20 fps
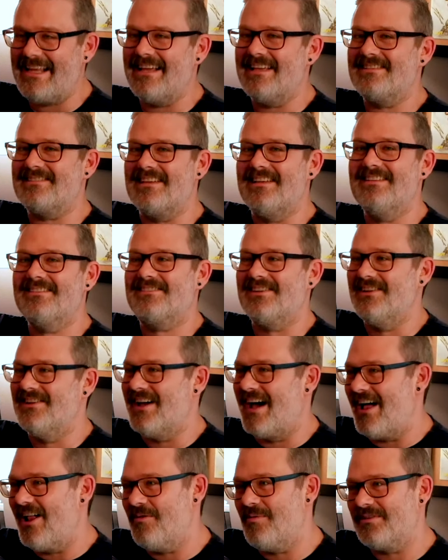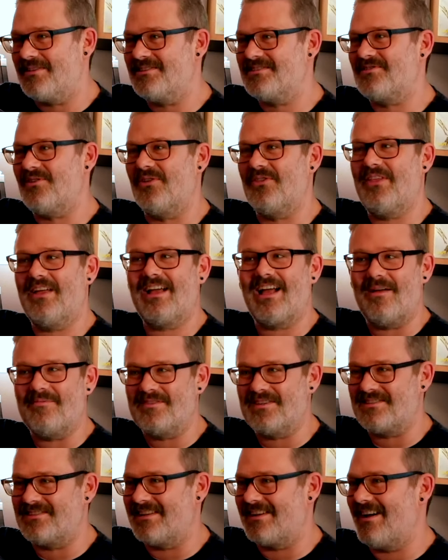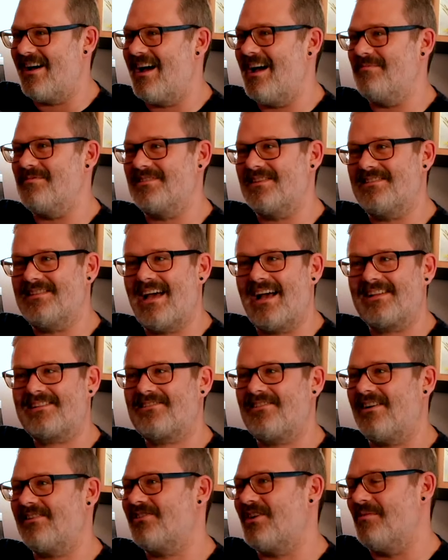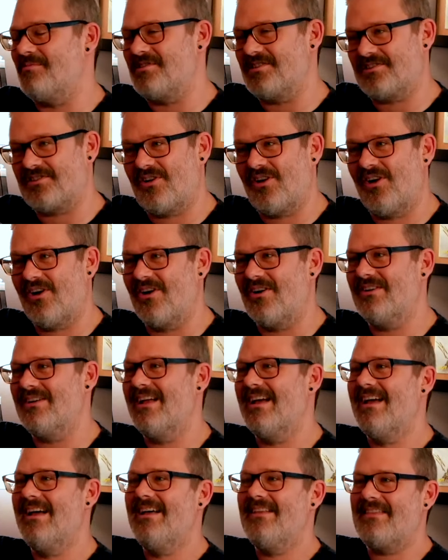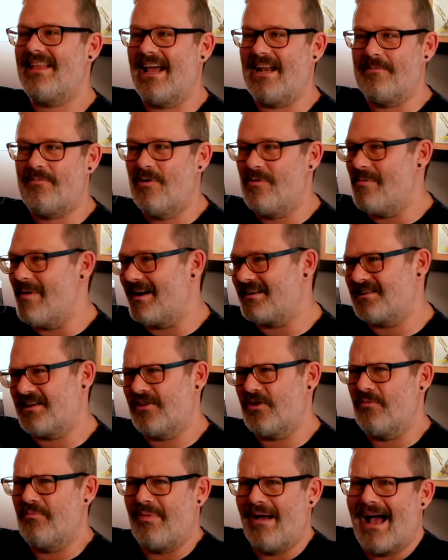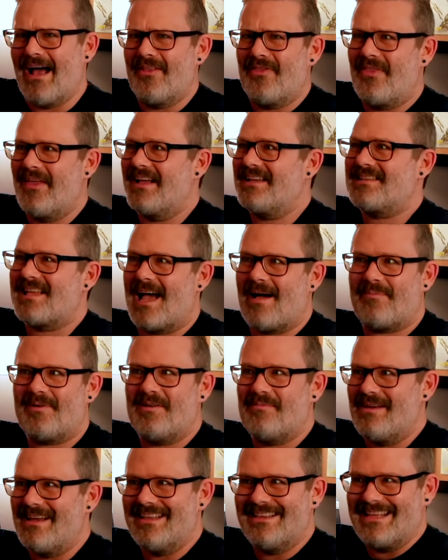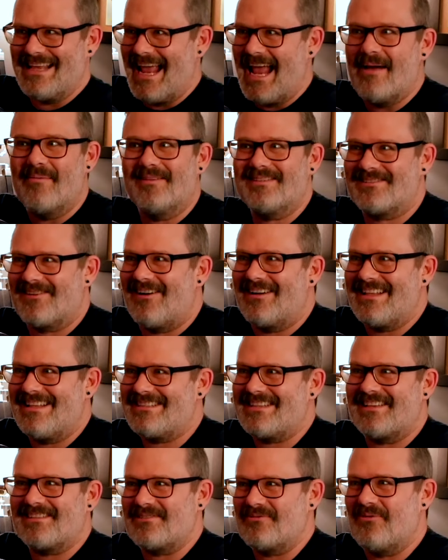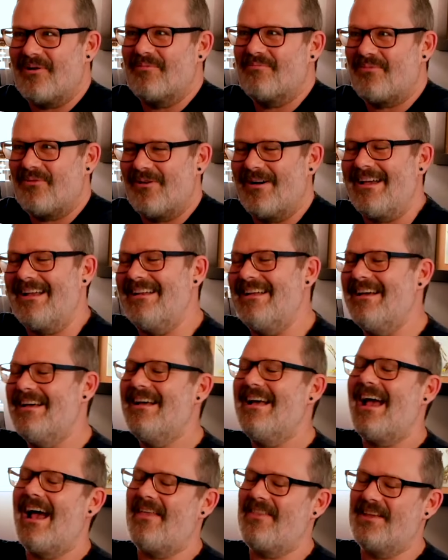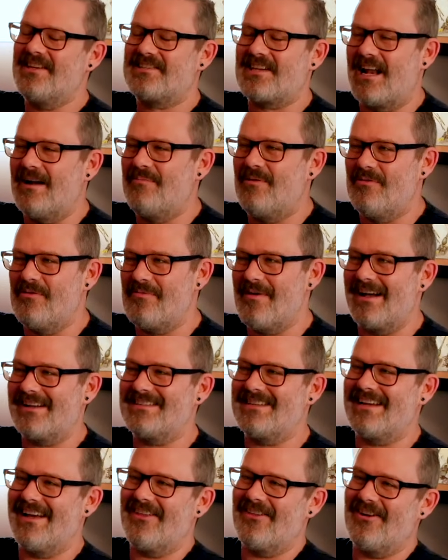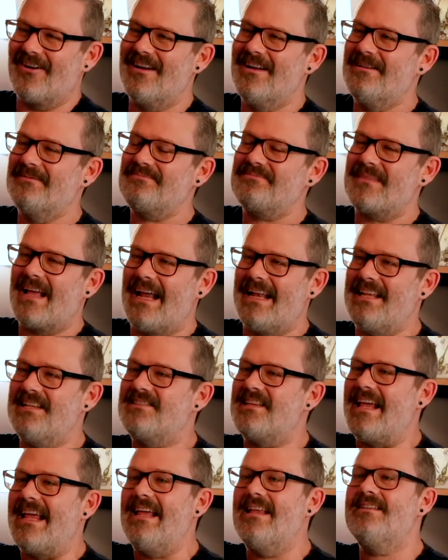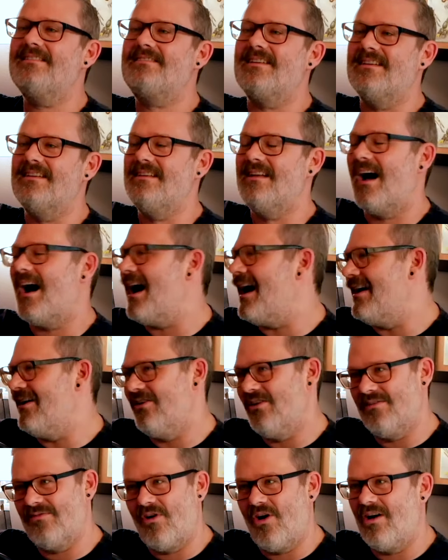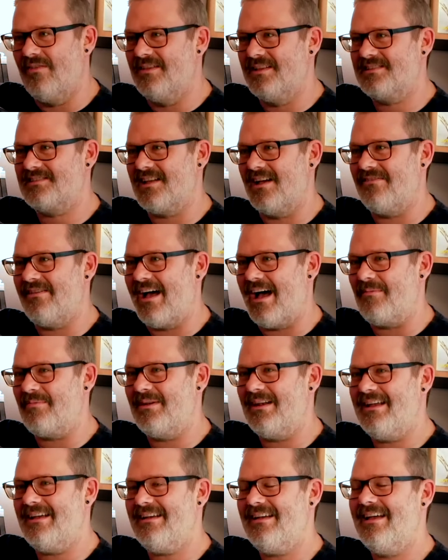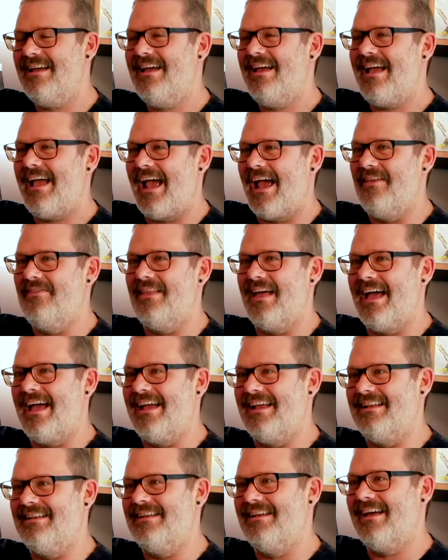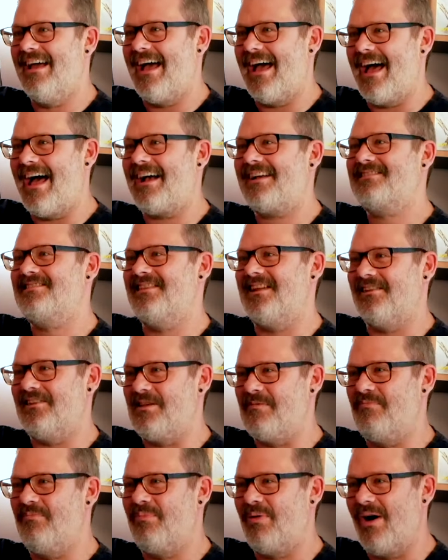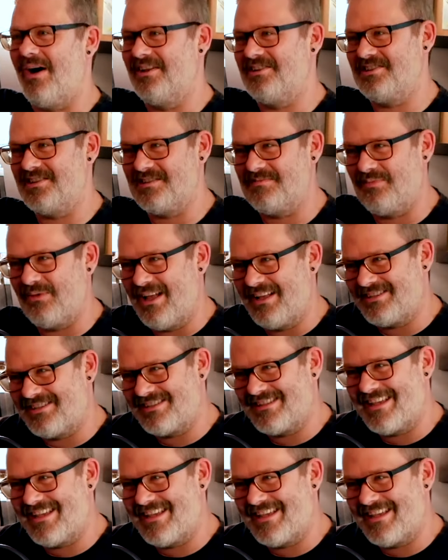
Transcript: is in denial about this whole thing. I'm just a guy. I'm just a tax collector. I'm just hurt. They had to put me back together. Bad things happened to me in the Amazon, he says at one point, and they just got to put me back together. And he's in denial of all this stuff happening and then accidentally punches Blanche's